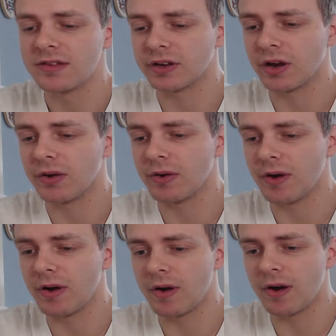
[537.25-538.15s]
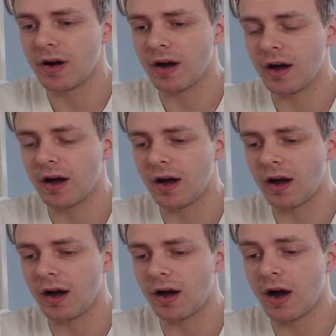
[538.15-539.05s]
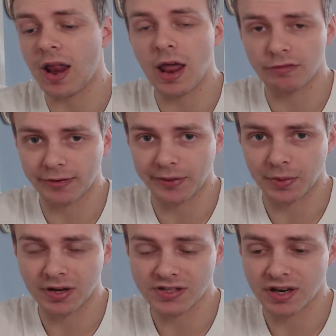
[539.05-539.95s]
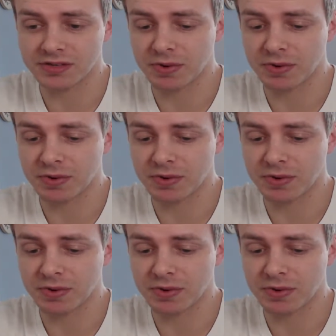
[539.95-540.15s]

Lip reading: So, I love Rayquaza.